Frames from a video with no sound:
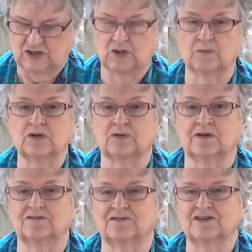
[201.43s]

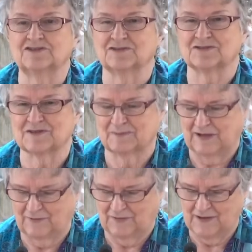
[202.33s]
humanoid features
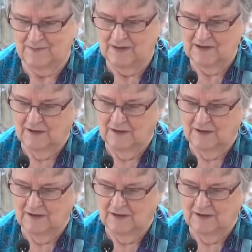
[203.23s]
about them,